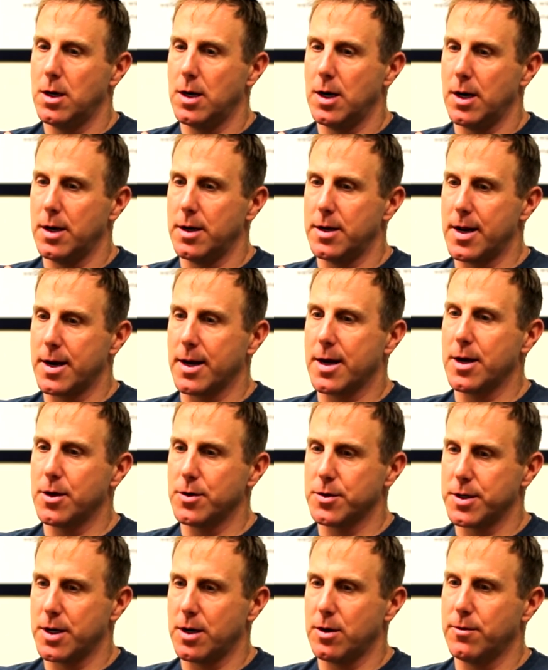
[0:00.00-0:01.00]
uh, dedicate
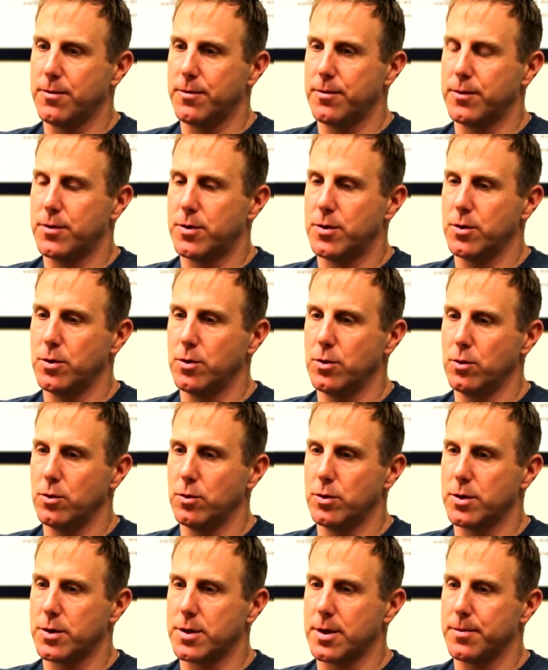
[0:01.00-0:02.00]
yourself
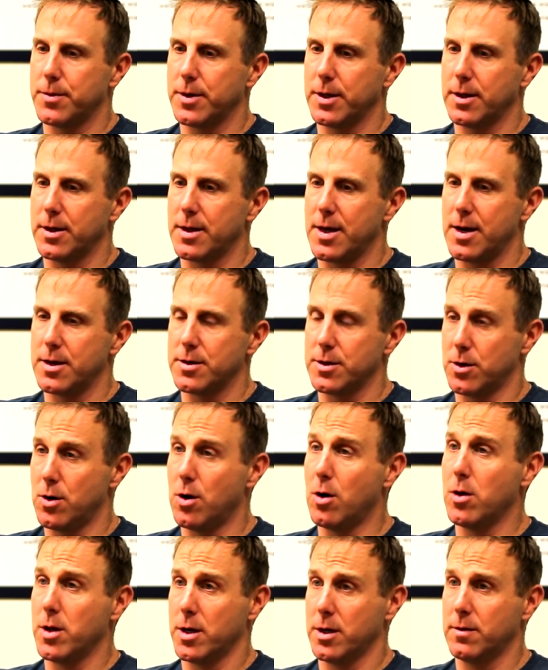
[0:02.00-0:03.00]
to to something that is a
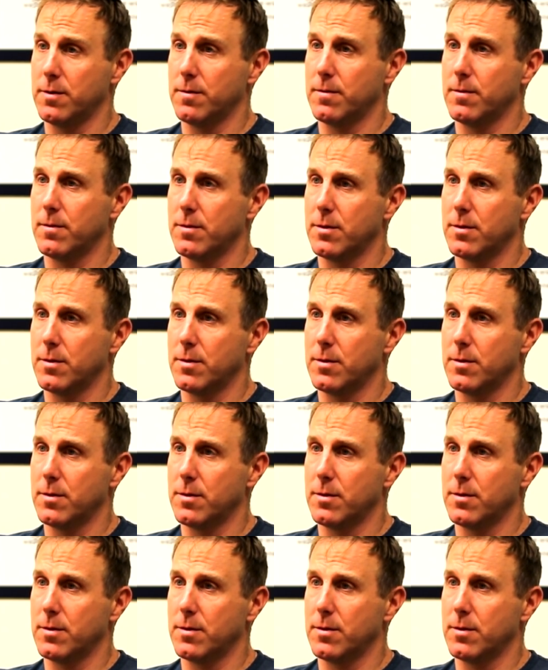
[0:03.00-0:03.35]
calling